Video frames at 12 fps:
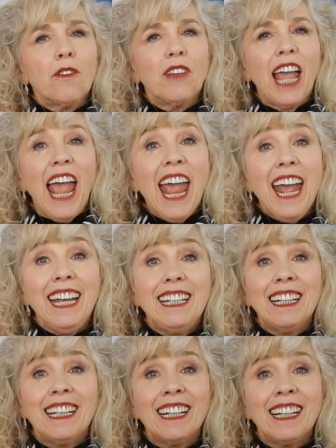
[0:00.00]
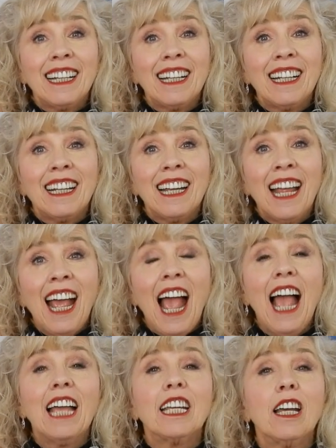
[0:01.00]
out of your head
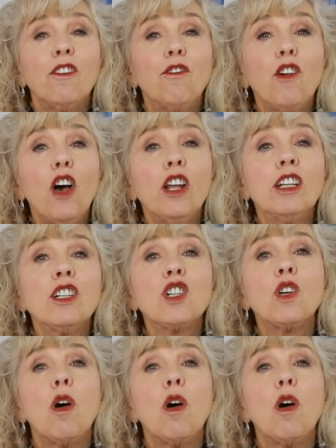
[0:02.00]
and convert it